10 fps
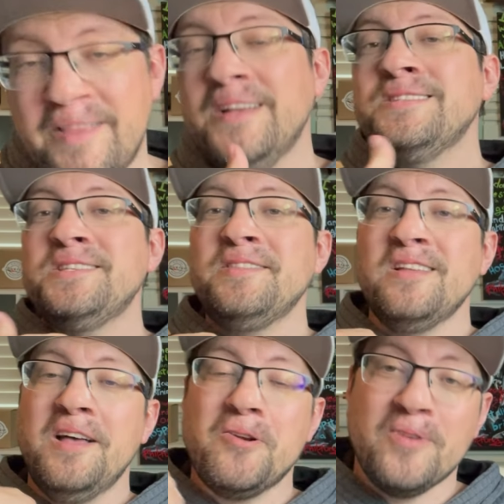then sent the
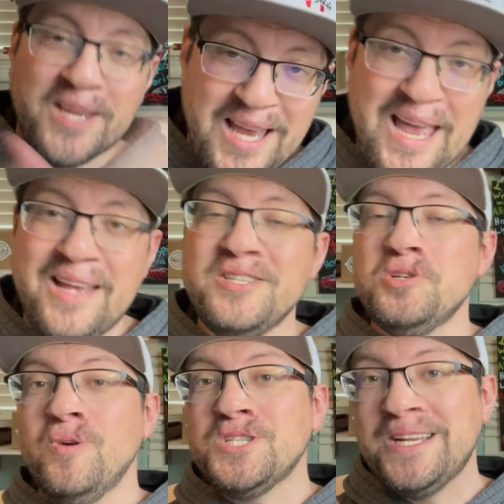letter again,
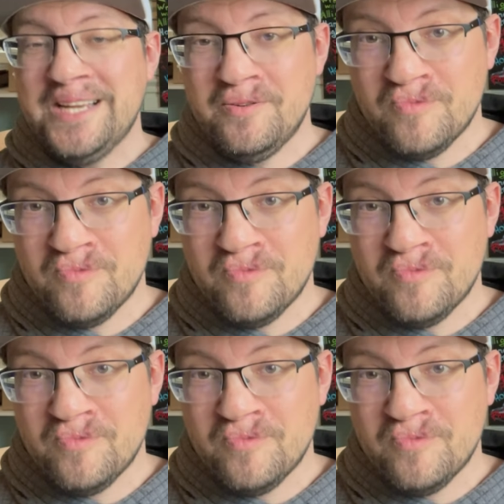to which I didn't